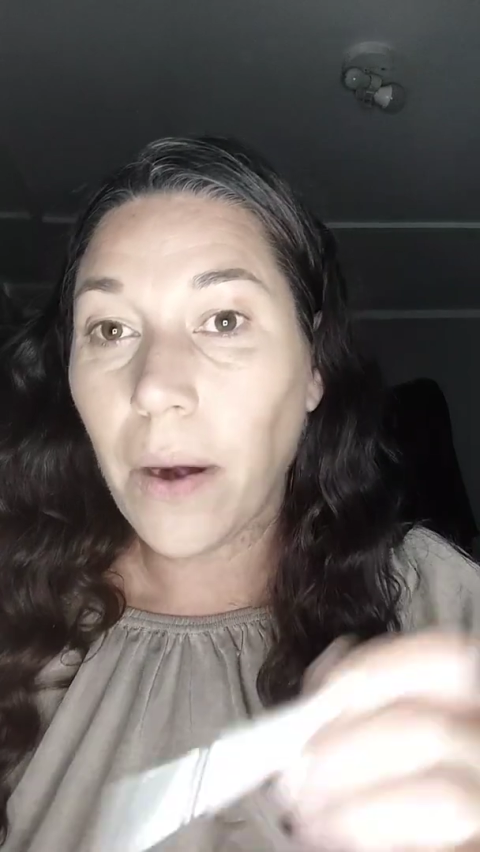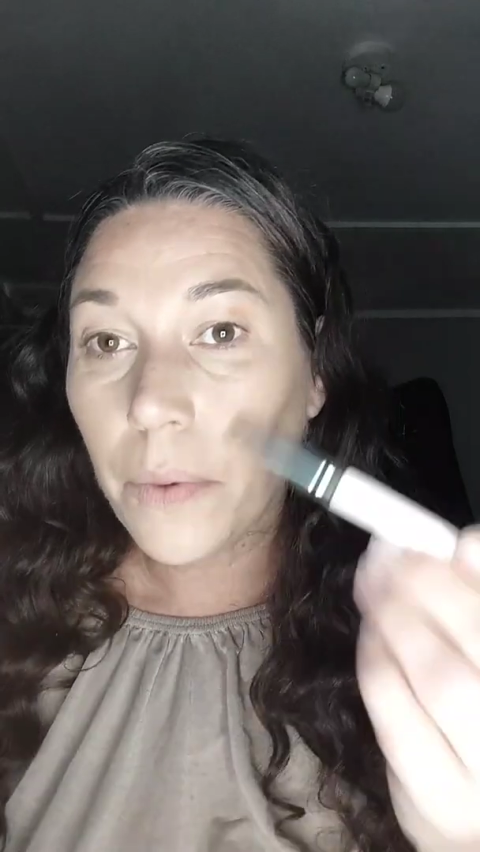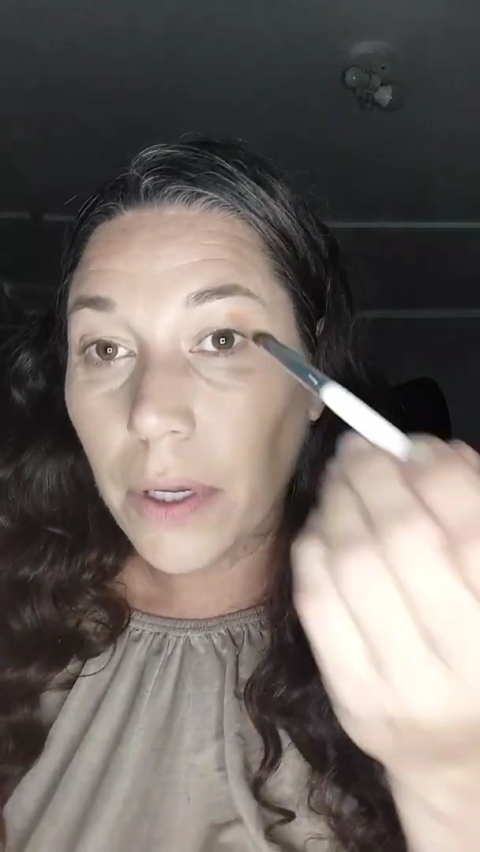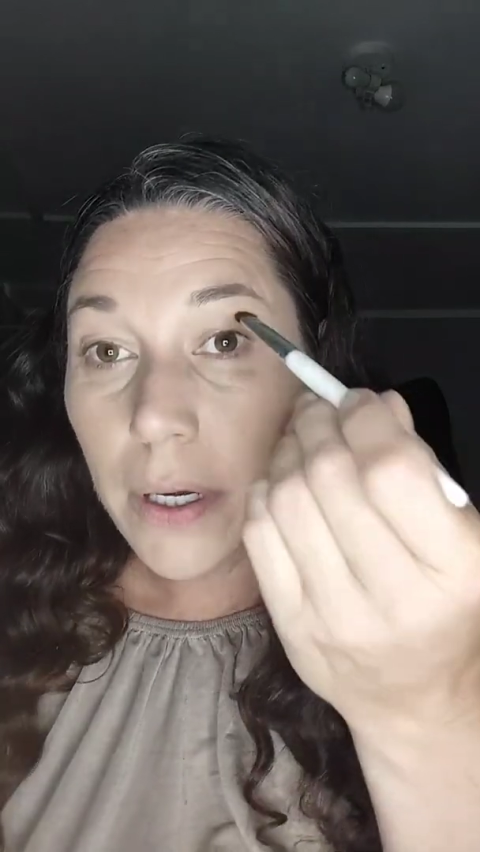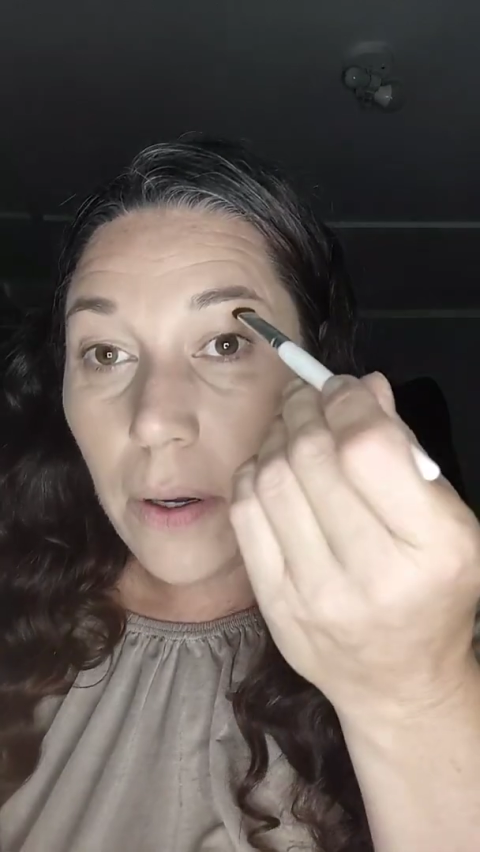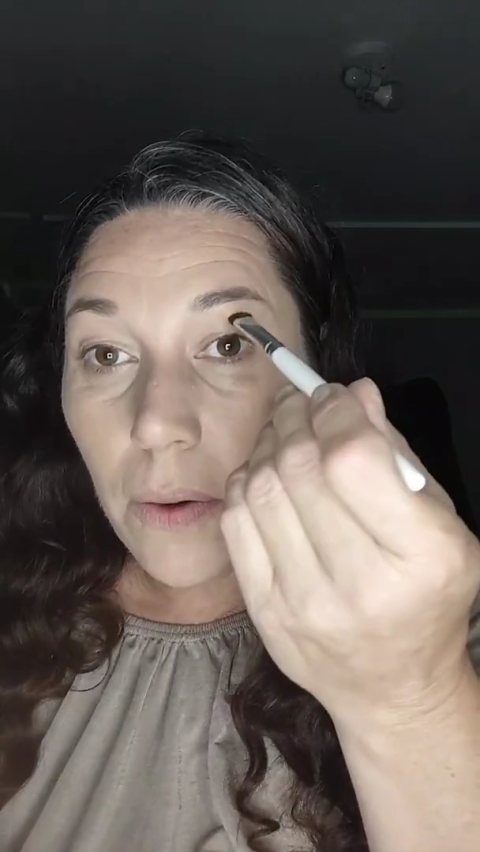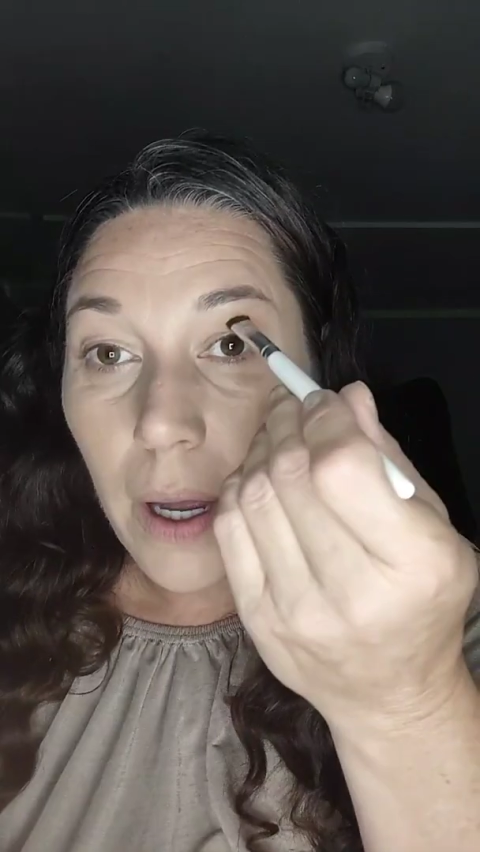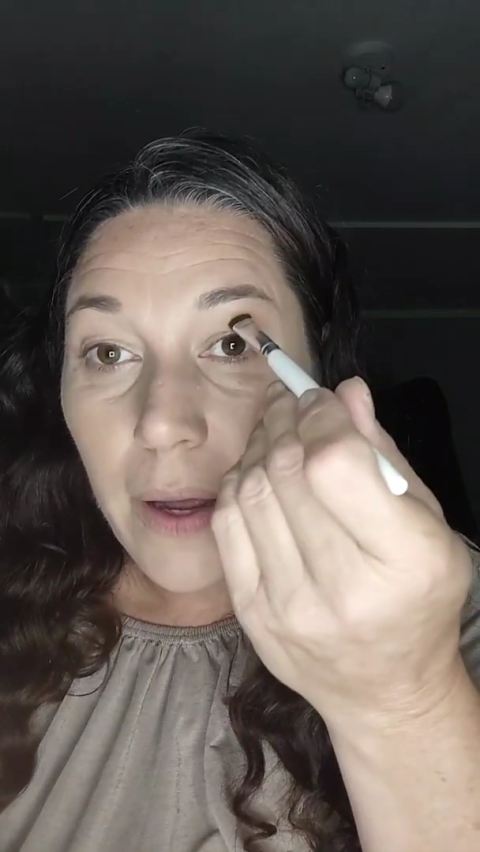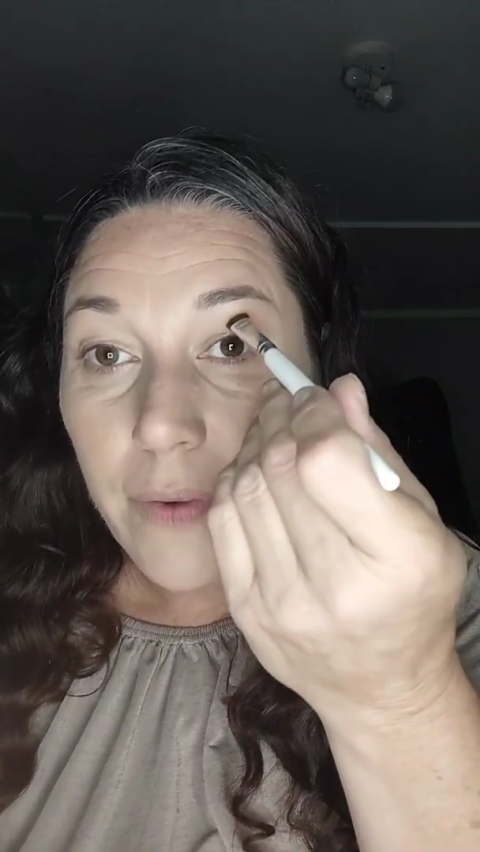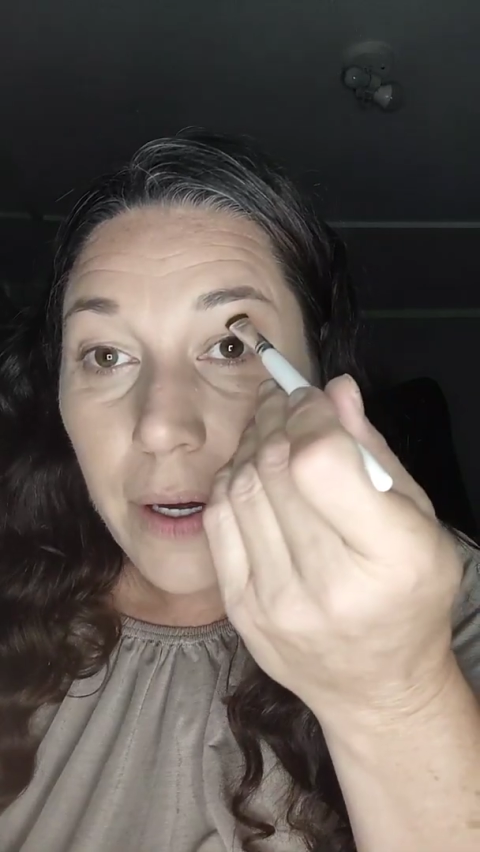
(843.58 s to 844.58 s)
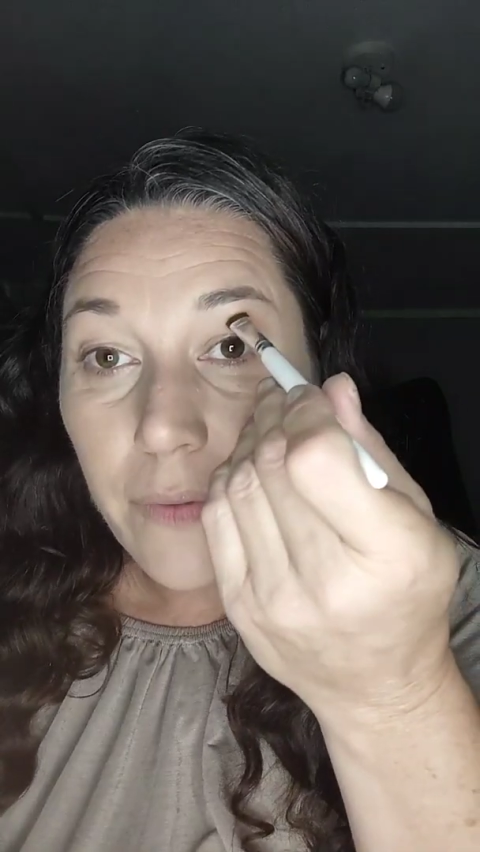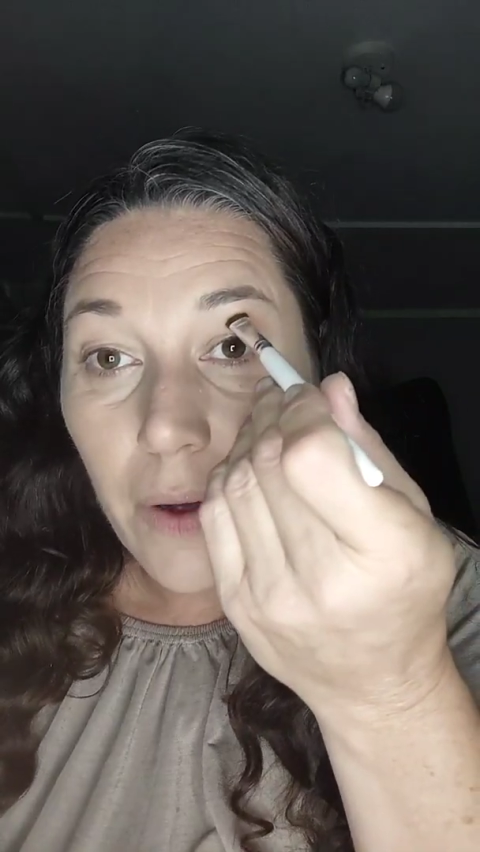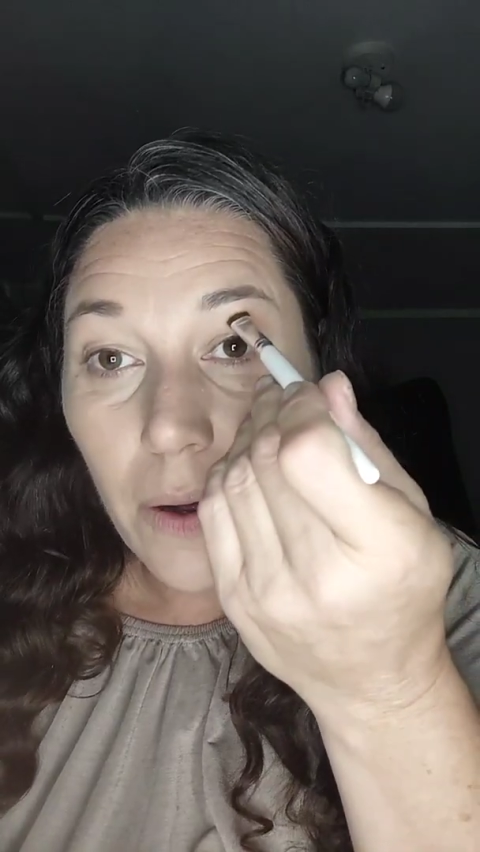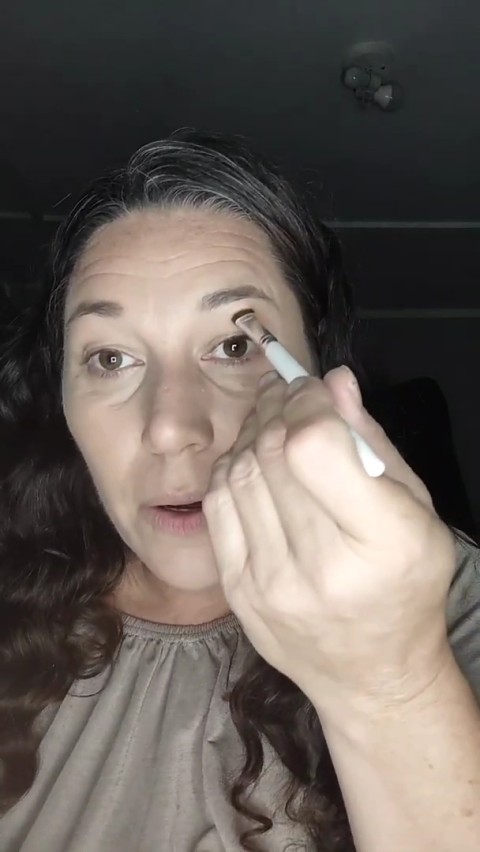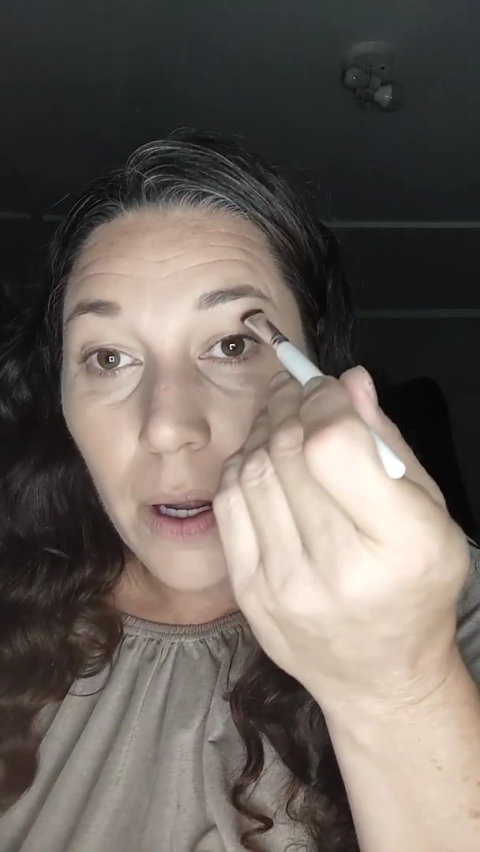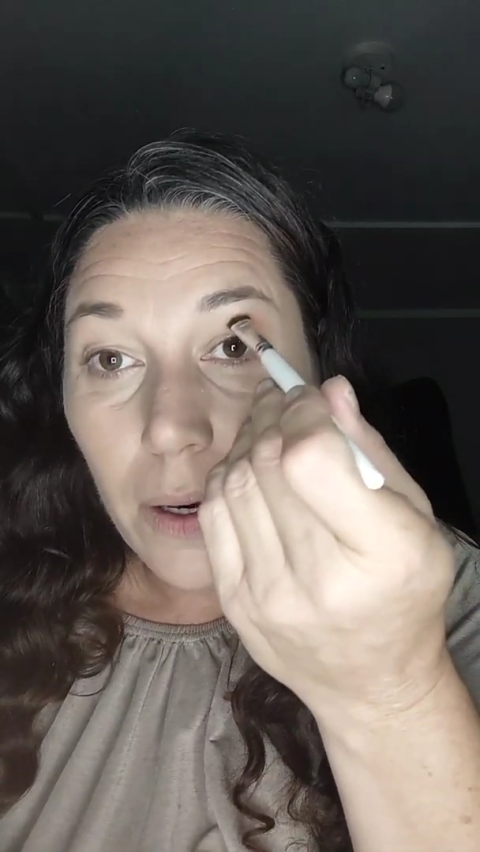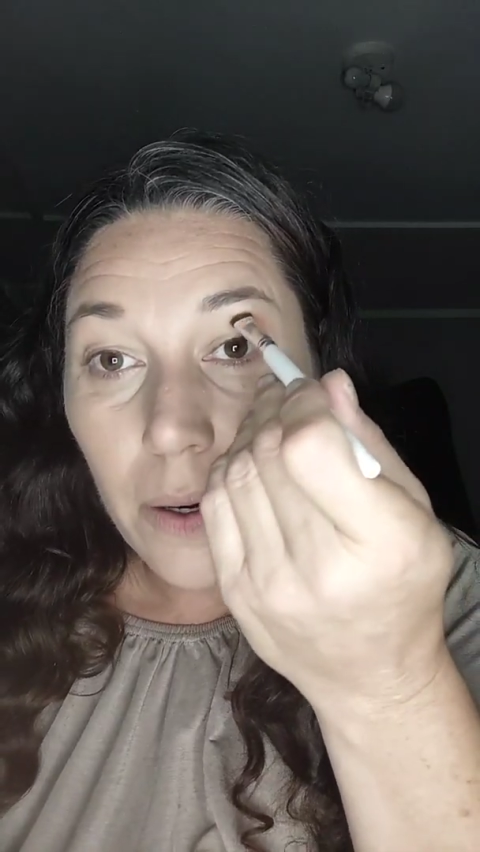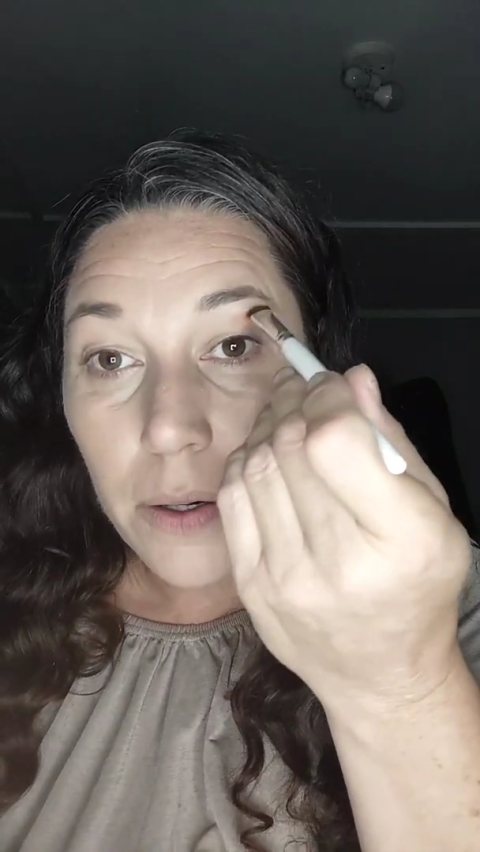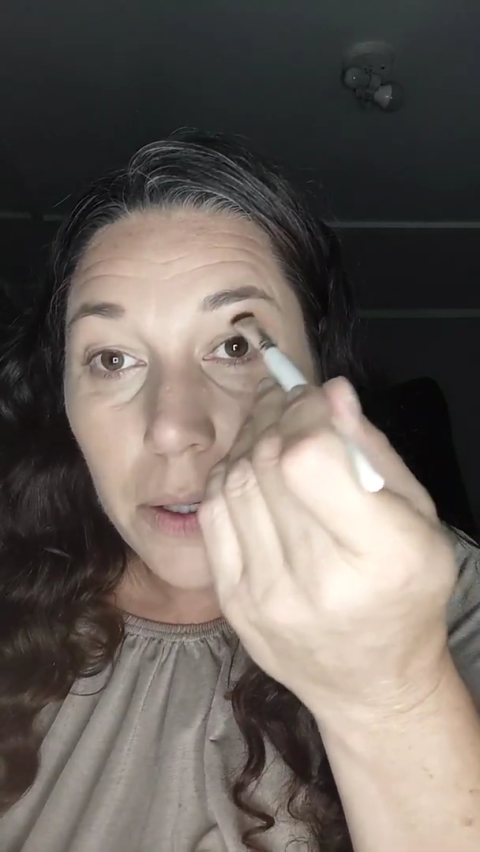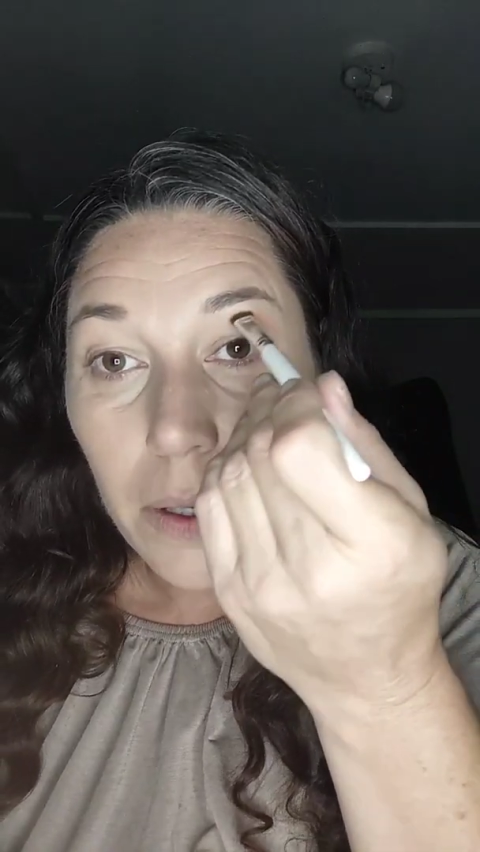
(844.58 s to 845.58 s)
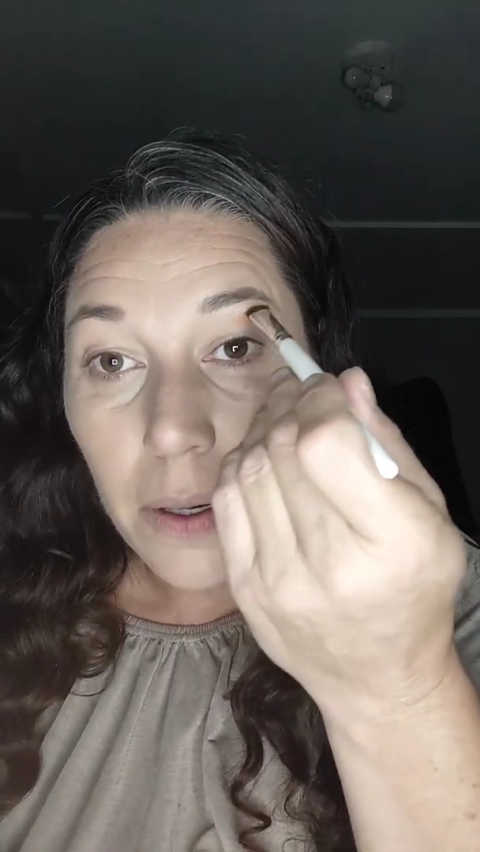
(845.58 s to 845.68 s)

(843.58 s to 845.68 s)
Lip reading: I really don't have any fall colors.